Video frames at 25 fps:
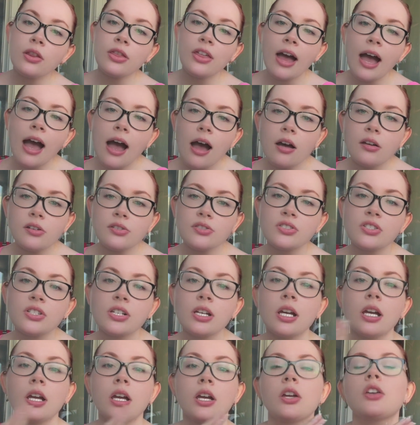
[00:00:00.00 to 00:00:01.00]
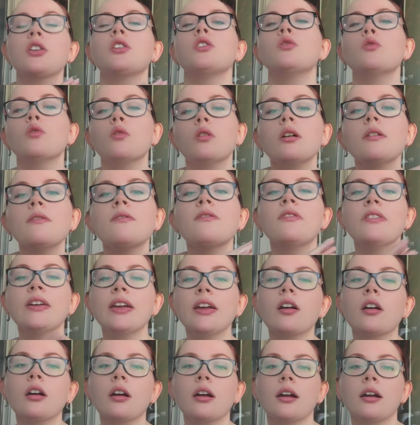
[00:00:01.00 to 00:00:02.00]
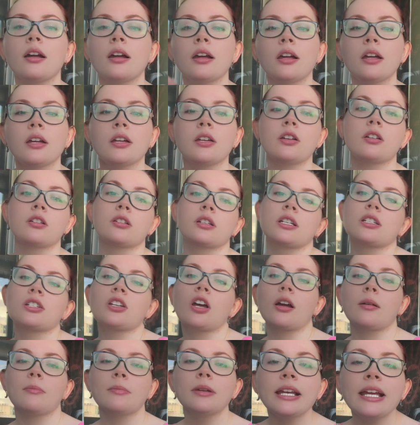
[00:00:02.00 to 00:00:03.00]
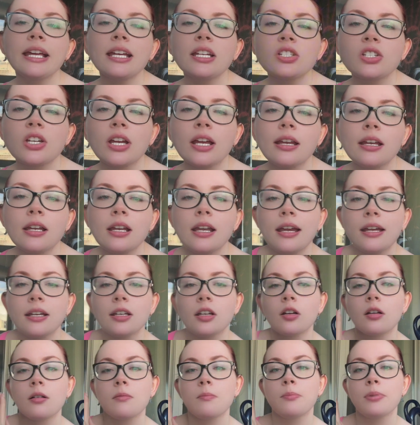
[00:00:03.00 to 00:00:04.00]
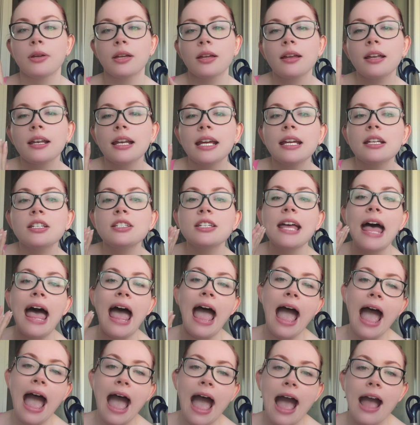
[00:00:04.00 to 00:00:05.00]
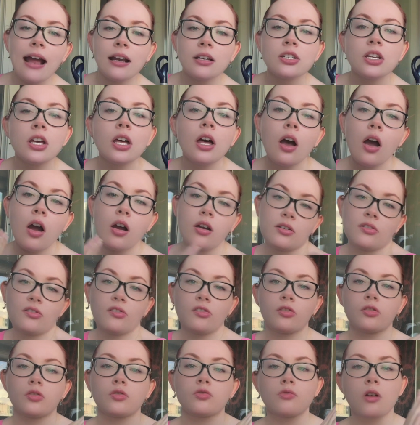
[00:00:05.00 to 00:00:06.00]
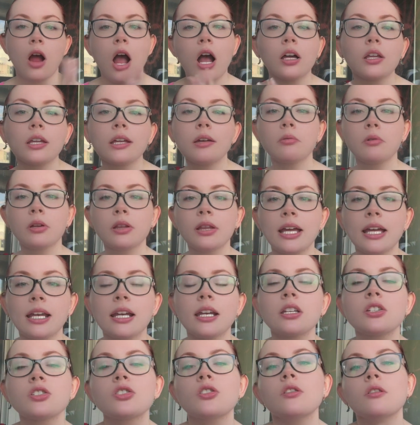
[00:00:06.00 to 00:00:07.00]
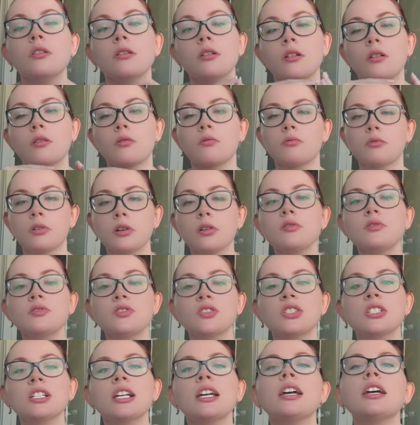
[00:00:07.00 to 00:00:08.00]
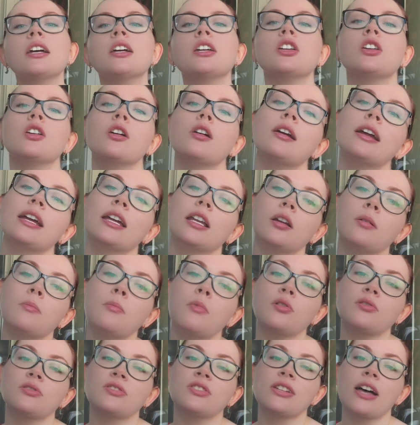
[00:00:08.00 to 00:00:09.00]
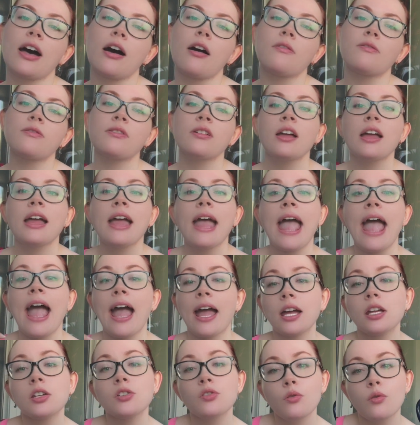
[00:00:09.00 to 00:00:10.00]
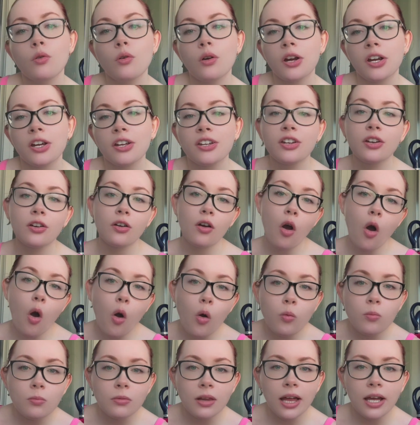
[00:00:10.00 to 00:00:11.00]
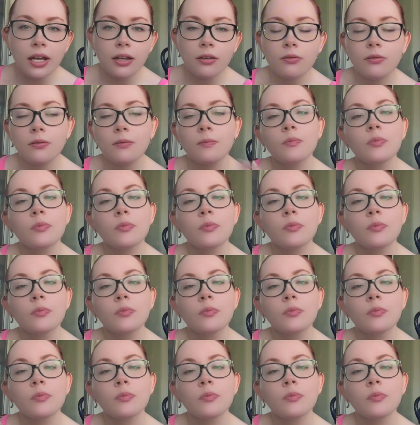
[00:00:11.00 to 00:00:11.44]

house, your vigor, your determination, and your ability to act are strongly related to your roots, your innermost self, and or your home life.